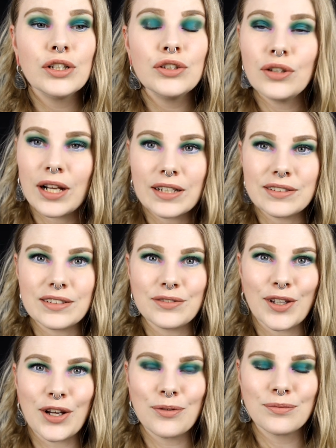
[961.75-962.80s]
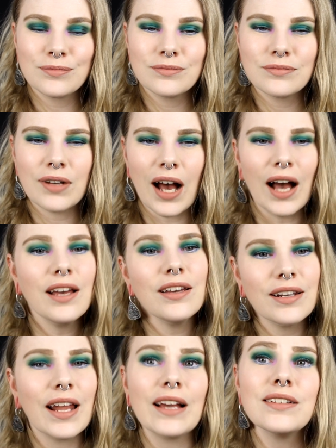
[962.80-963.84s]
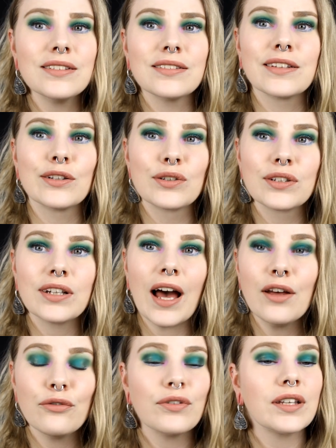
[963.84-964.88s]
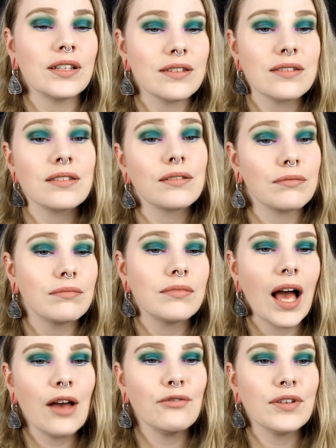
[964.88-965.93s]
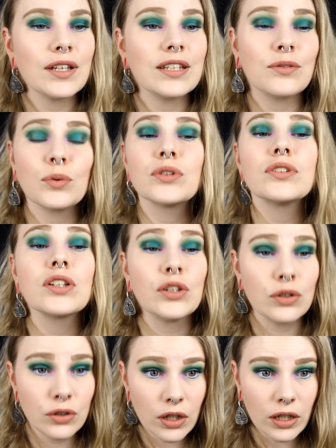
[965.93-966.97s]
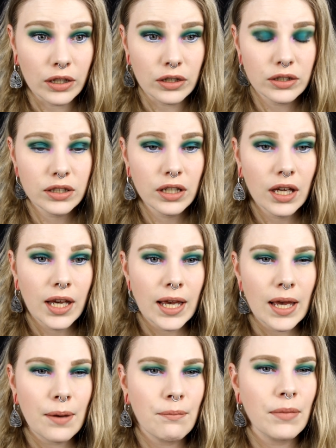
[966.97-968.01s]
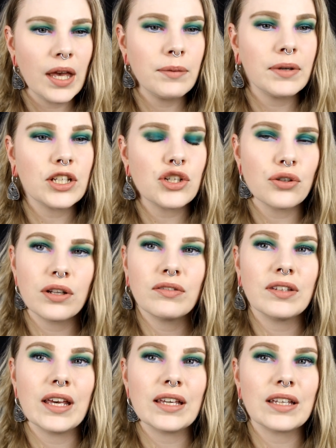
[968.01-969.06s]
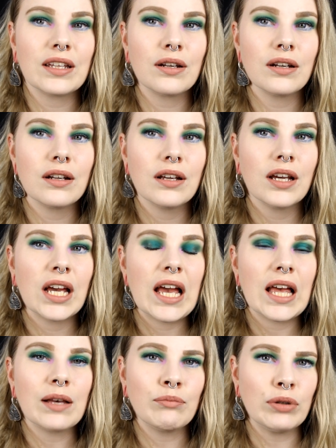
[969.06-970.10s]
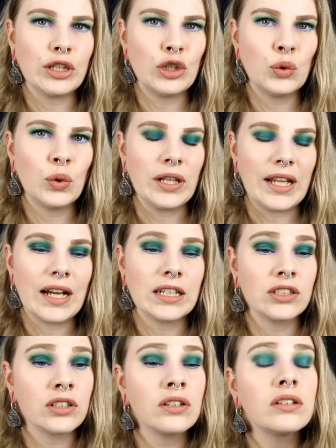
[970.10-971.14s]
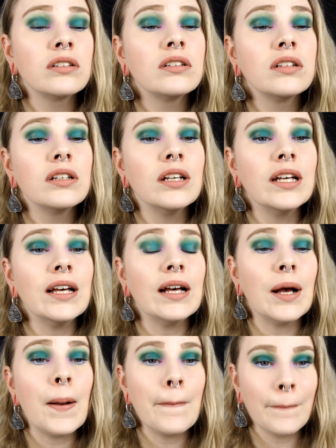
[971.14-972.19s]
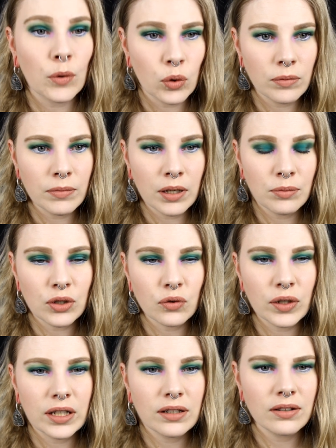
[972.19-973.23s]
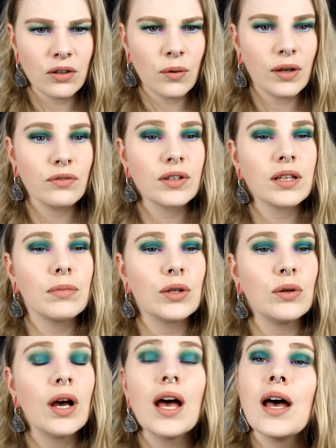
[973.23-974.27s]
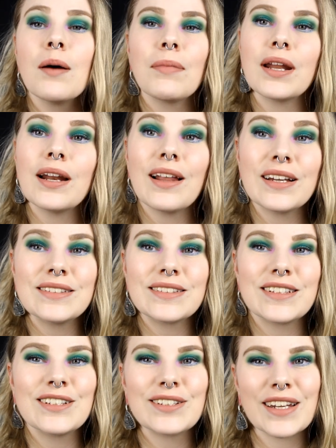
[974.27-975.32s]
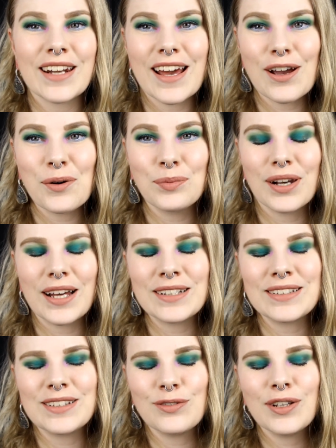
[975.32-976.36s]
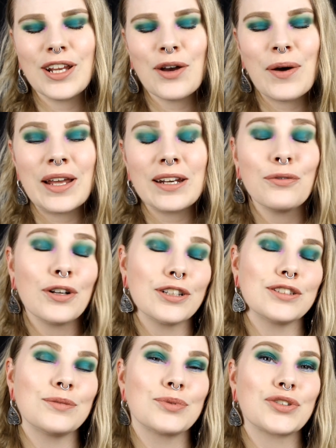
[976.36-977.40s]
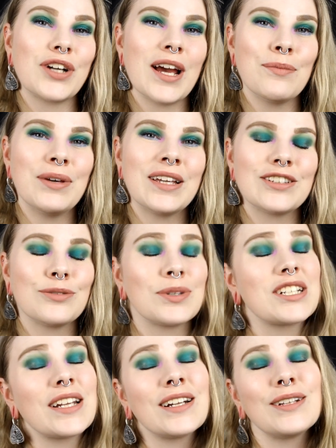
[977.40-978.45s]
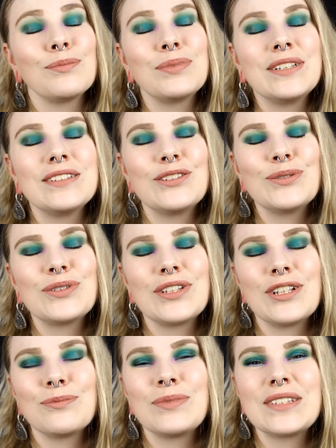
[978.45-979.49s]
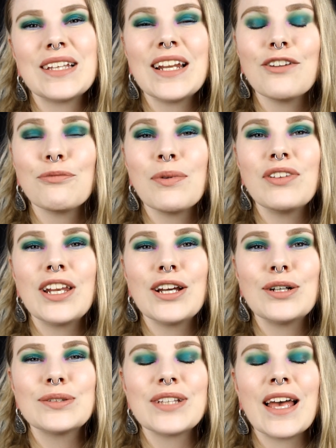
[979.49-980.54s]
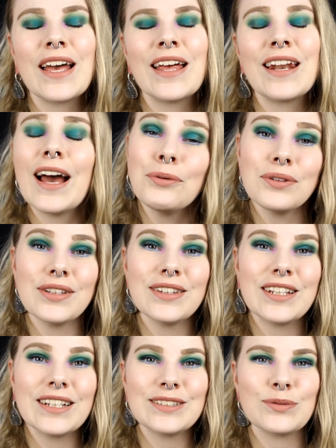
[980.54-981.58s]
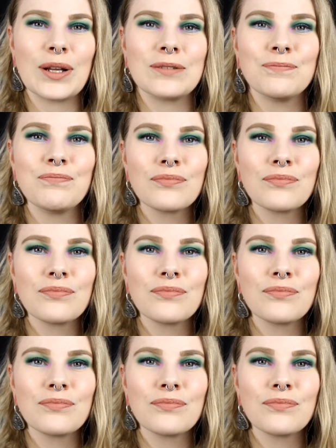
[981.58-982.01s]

you like this video. I like this look. I think it I think it was a good look. Maybe I should have taken a blue liner um, or maybe green, no I think blue. But I like this look and I hope you like this video and if you're not subscribing to my channel please do so you don't miss any of my videos and I will see you in the next one.